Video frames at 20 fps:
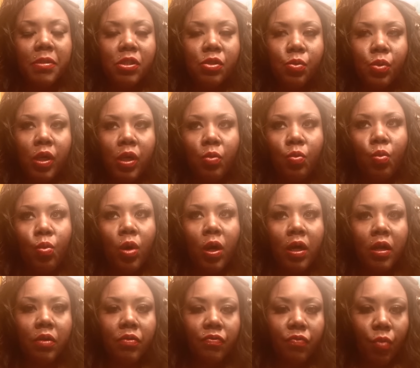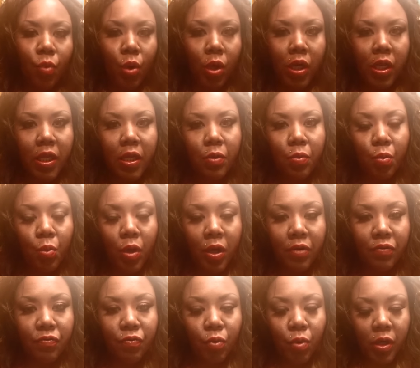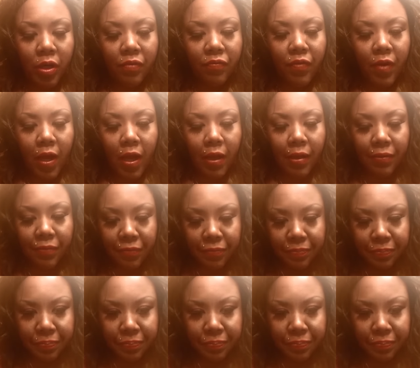between 140 and 145.